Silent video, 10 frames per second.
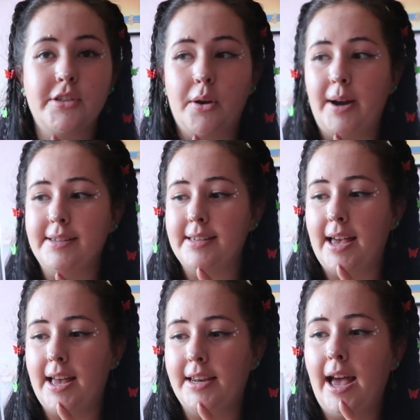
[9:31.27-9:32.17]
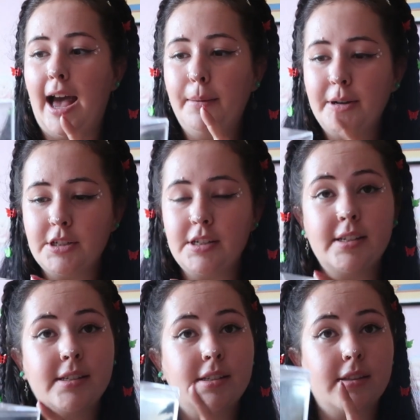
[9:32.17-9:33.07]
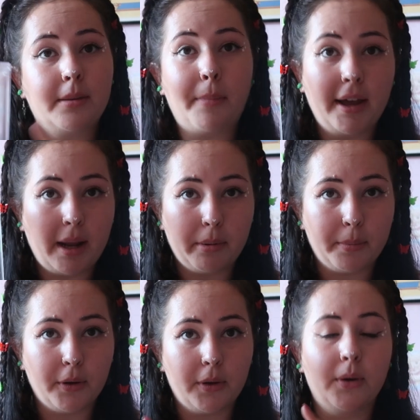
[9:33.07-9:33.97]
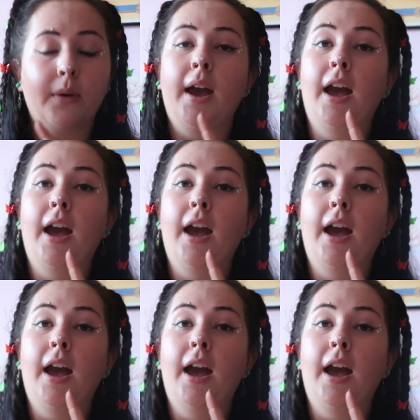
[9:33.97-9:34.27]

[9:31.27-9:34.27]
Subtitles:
So I said, how much is the Pineapple Pooh?